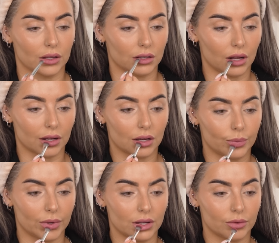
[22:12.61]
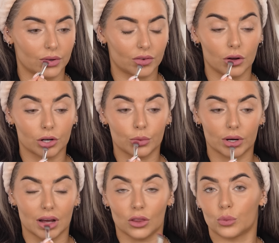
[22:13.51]
And like, but we've got a new
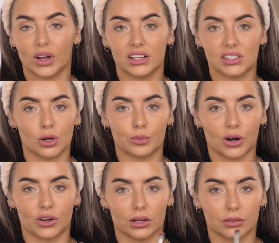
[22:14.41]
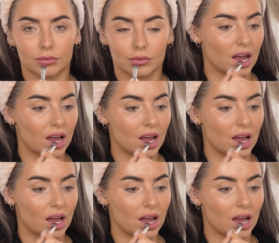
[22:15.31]
one now. The wheel is not broken.